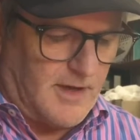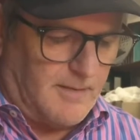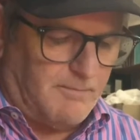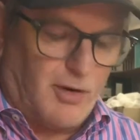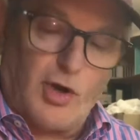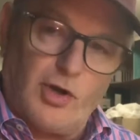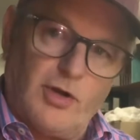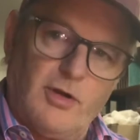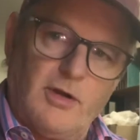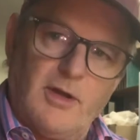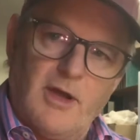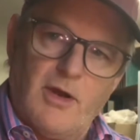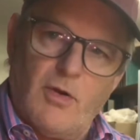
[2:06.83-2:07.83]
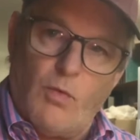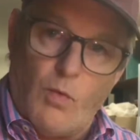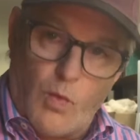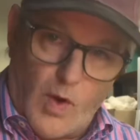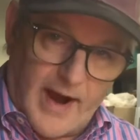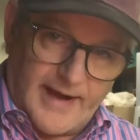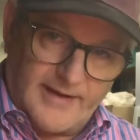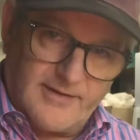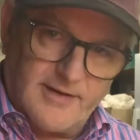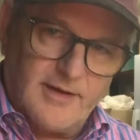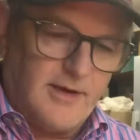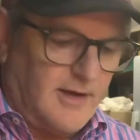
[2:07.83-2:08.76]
pearl white,